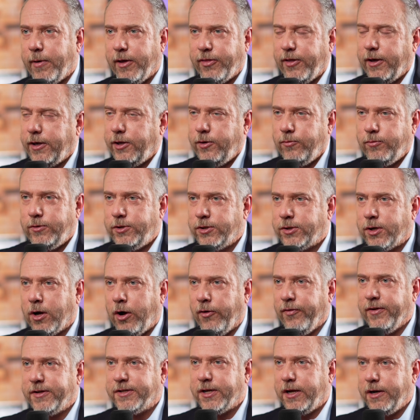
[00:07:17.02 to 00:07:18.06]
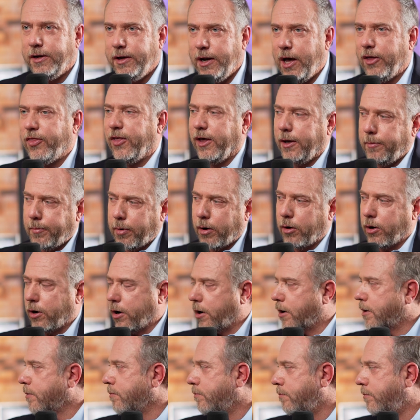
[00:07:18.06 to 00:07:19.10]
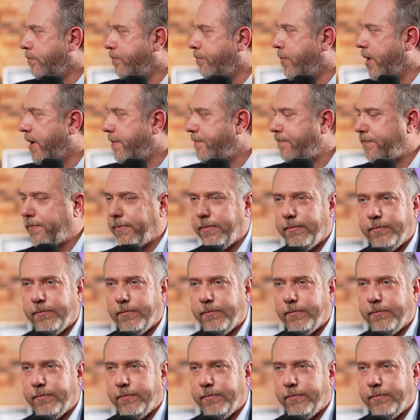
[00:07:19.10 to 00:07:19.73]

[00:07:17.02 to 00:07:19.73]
I think you would just call this a nothing burger. But